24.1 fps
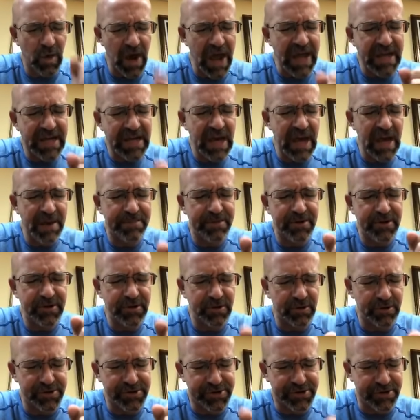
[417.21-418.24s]
wake up
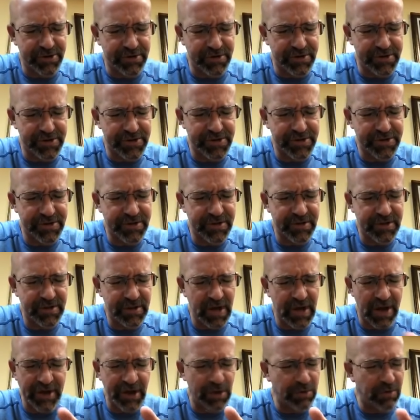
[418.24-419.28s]
your church.
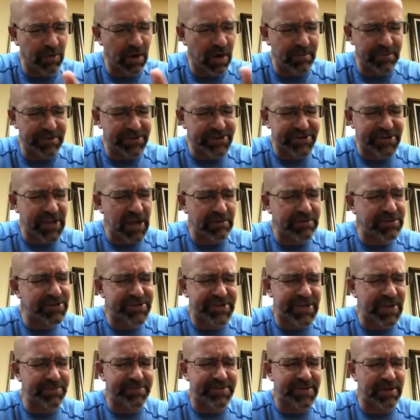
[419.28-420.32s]
I know we're almost done with
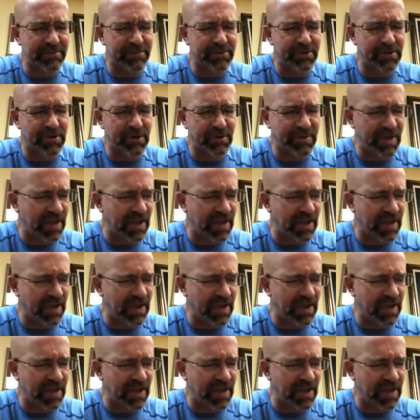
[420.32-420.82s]
September,